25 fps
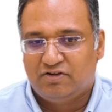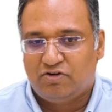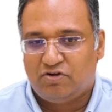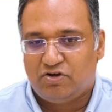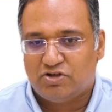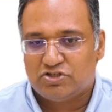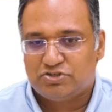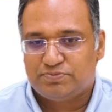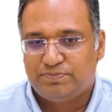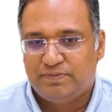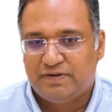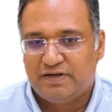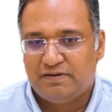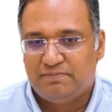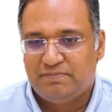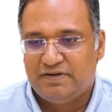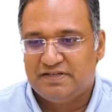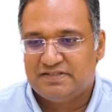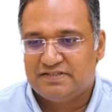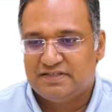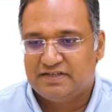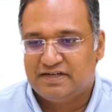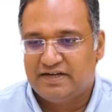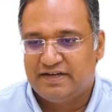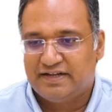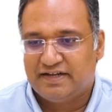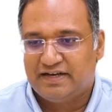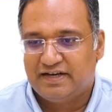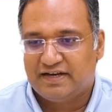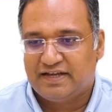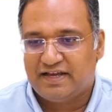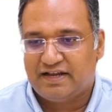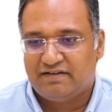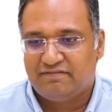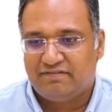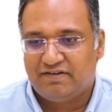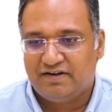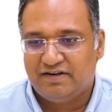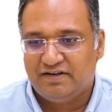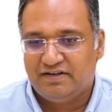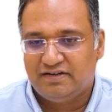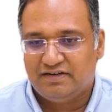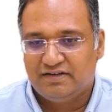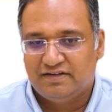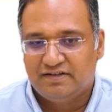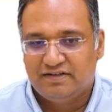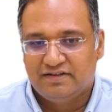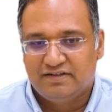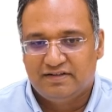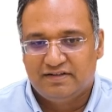hospital medicine critical care 1
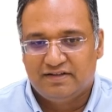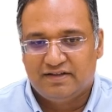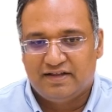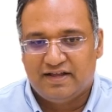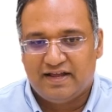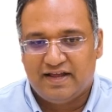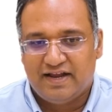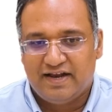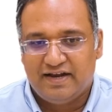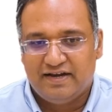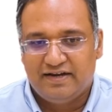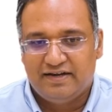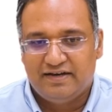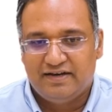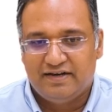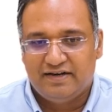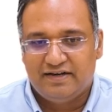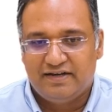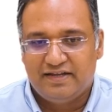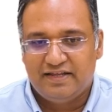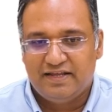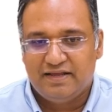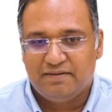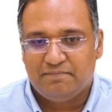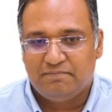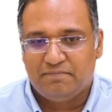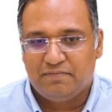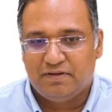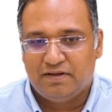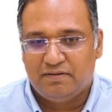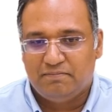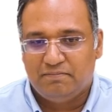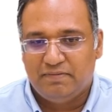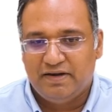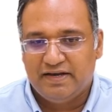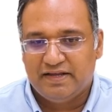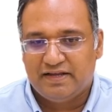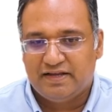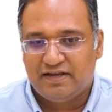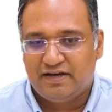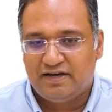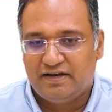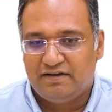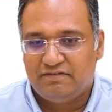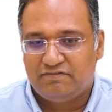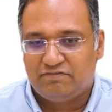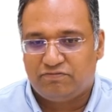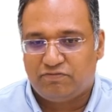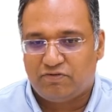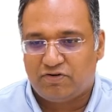and uh, DM medical
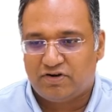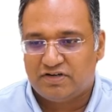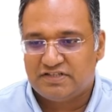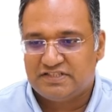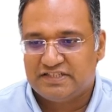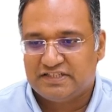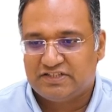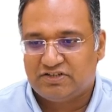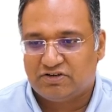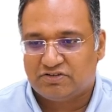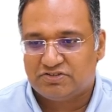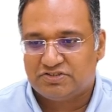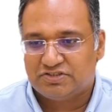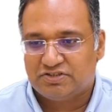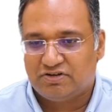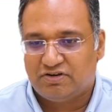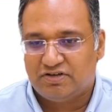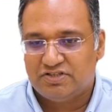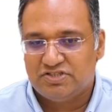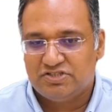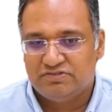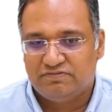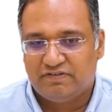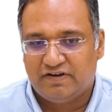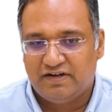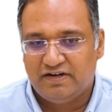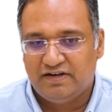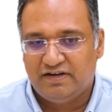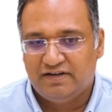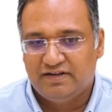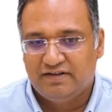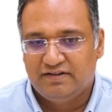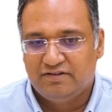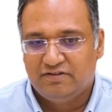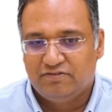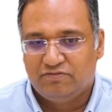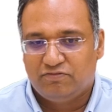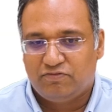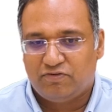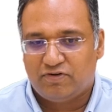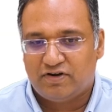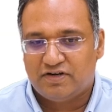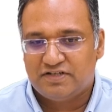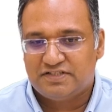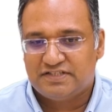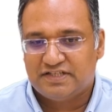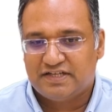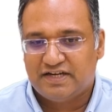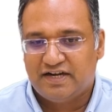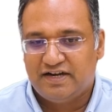and forensic toxicology 1,
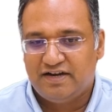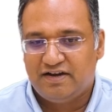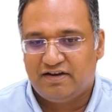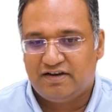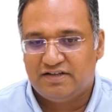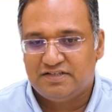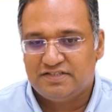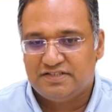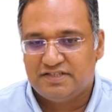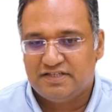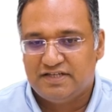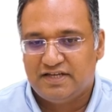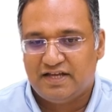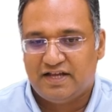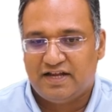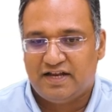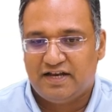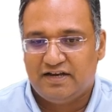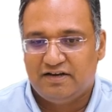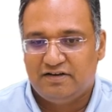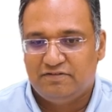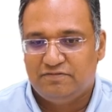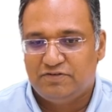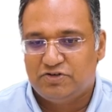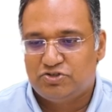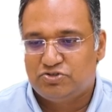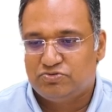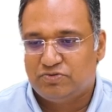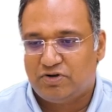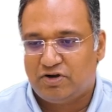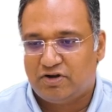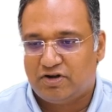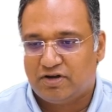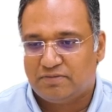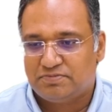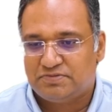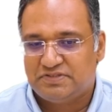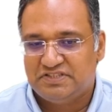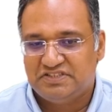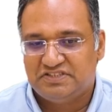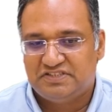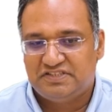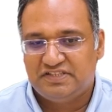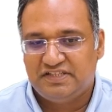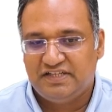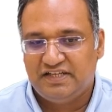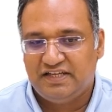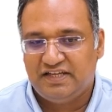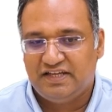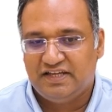forensic radiology and virtual autopsy
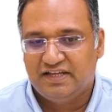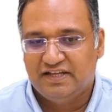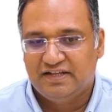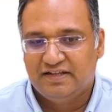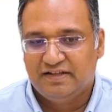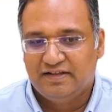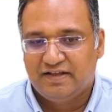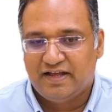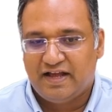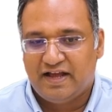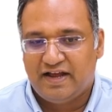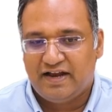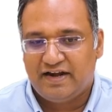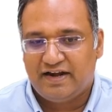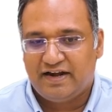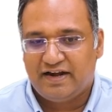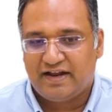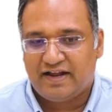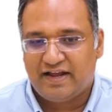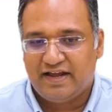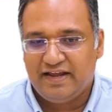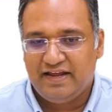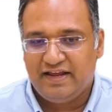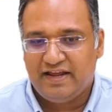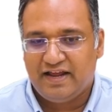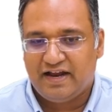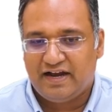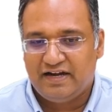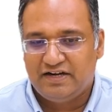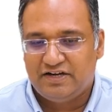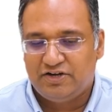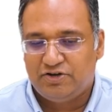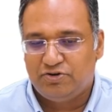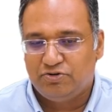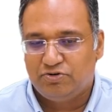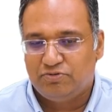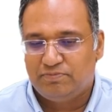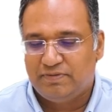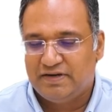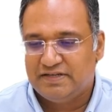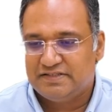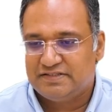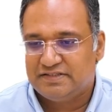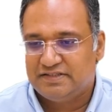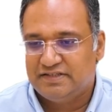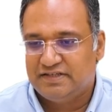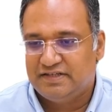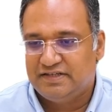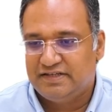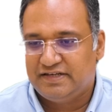3 and high altitude
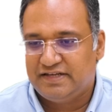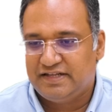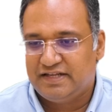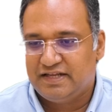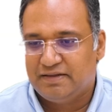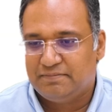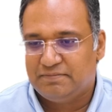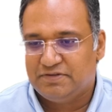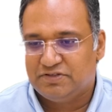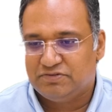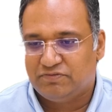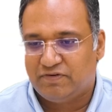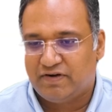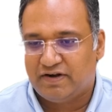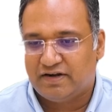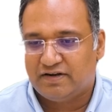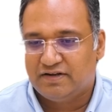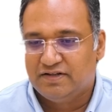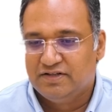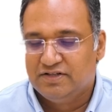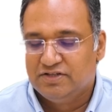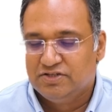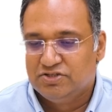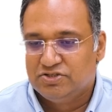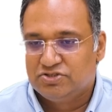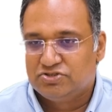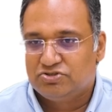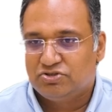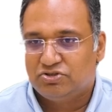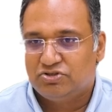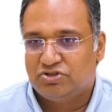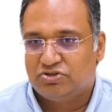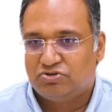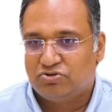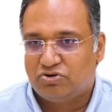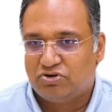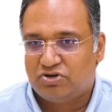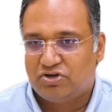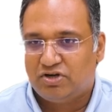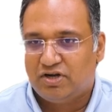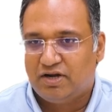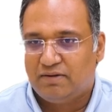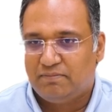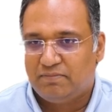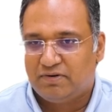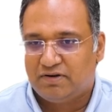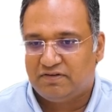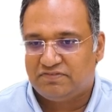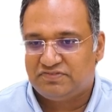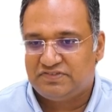medicine in DM is 1. So, the total
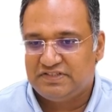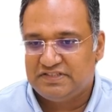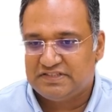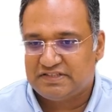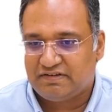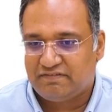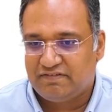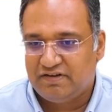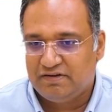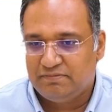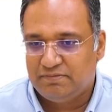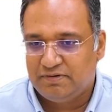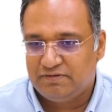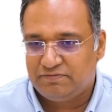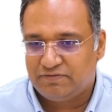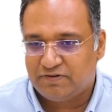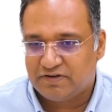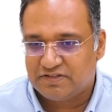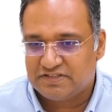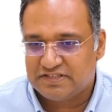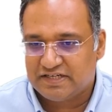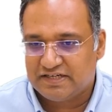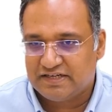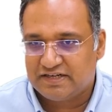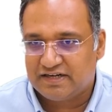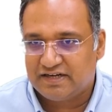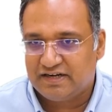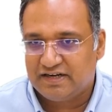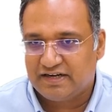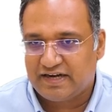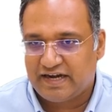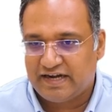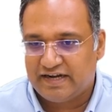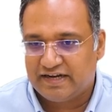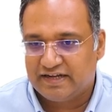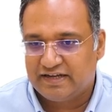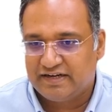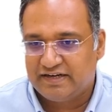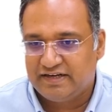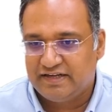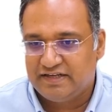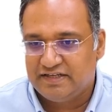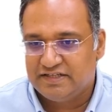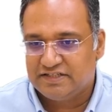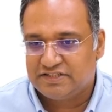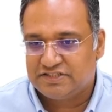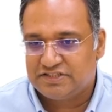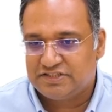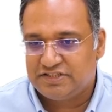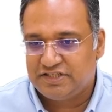number of seats available for general category
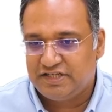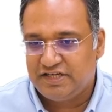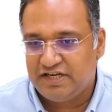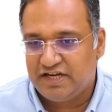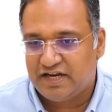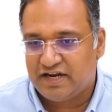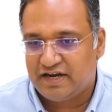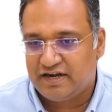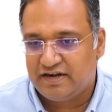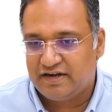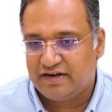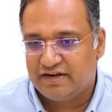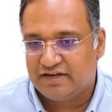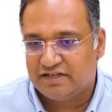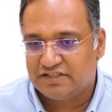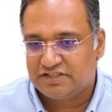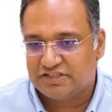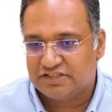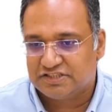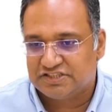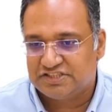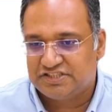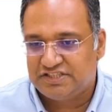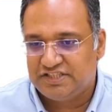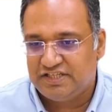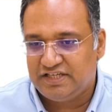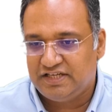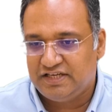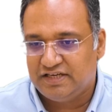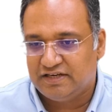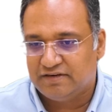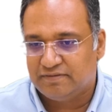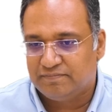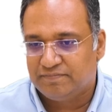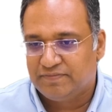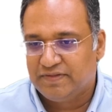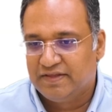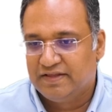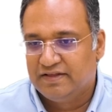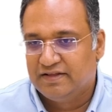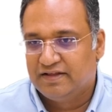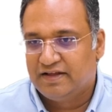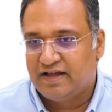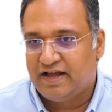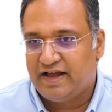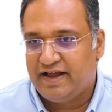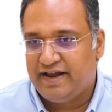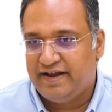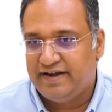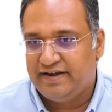is 316
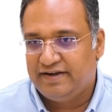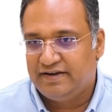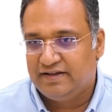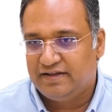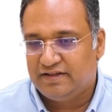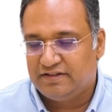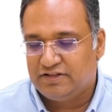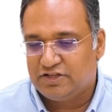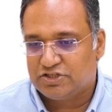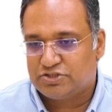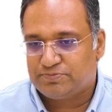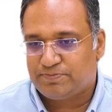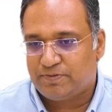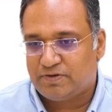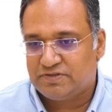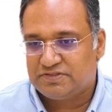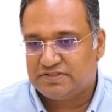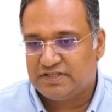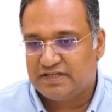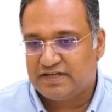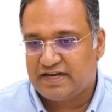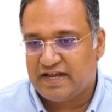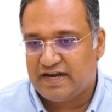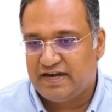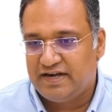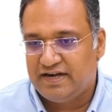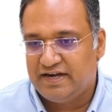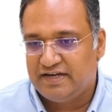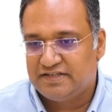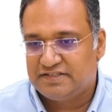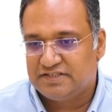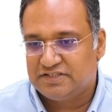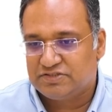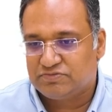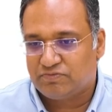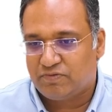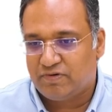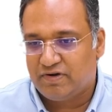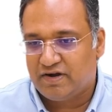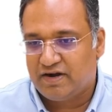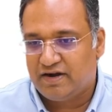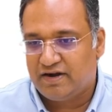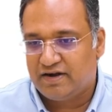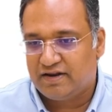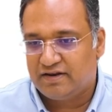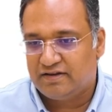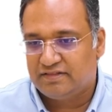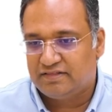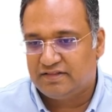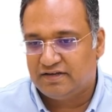and uh, the sponsored candidates is
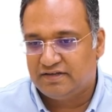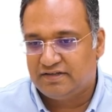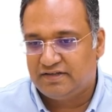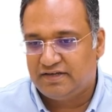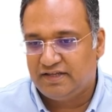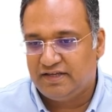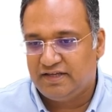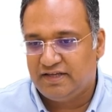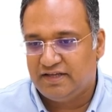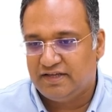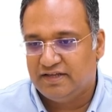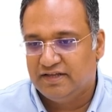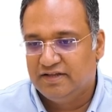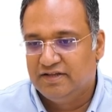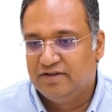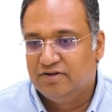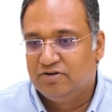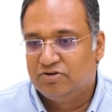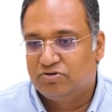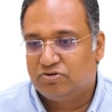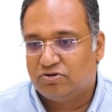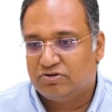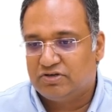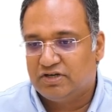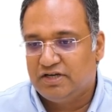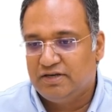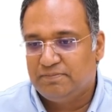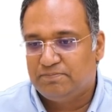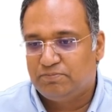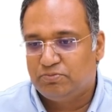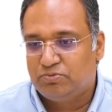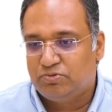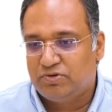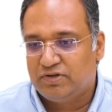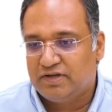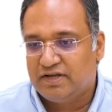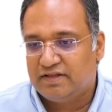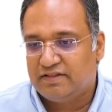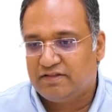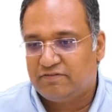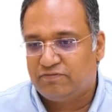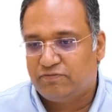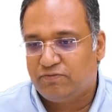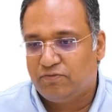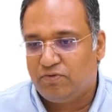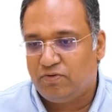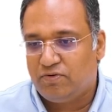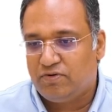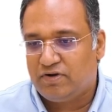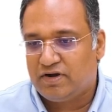130. Totally put together
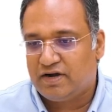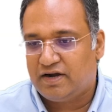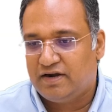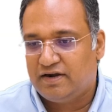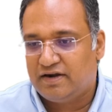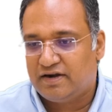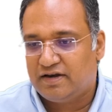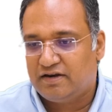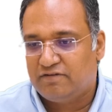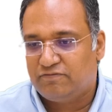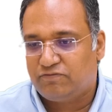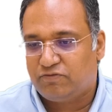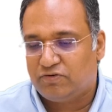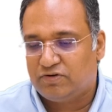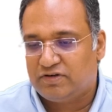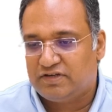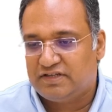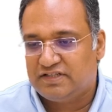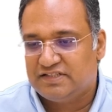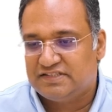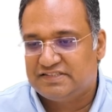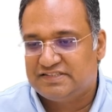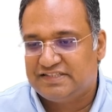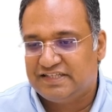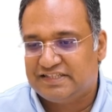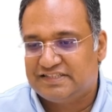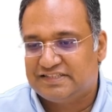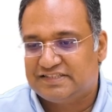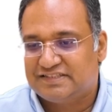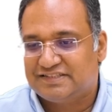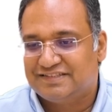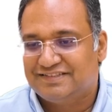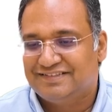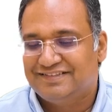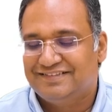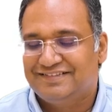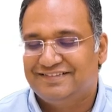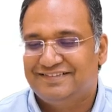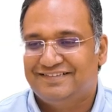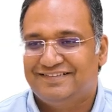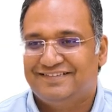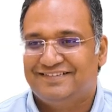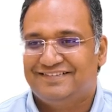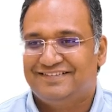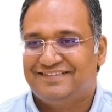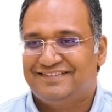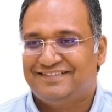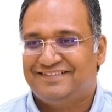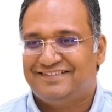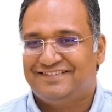446
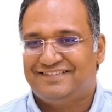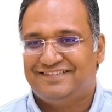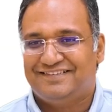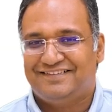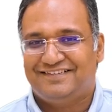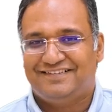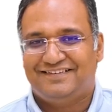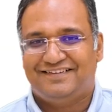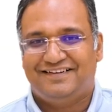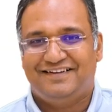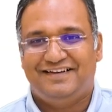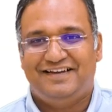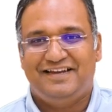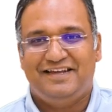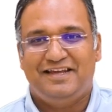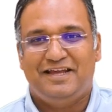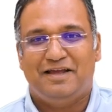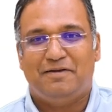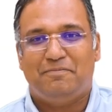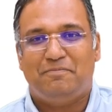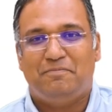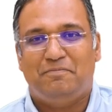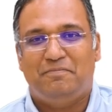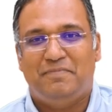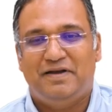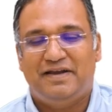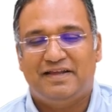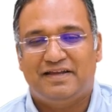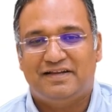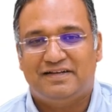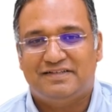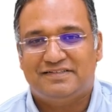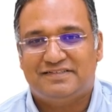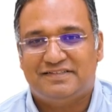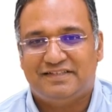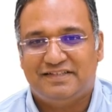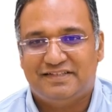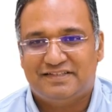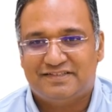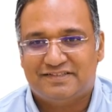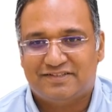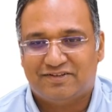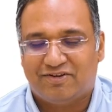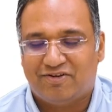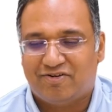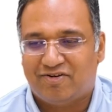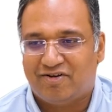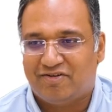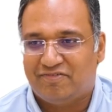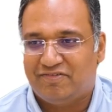DM medical seats
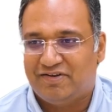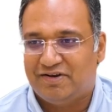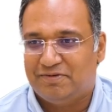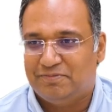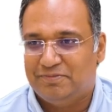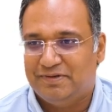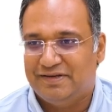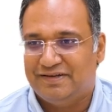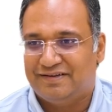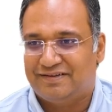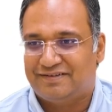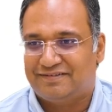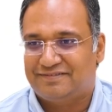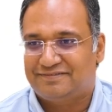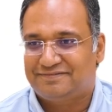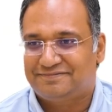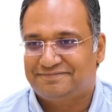are available.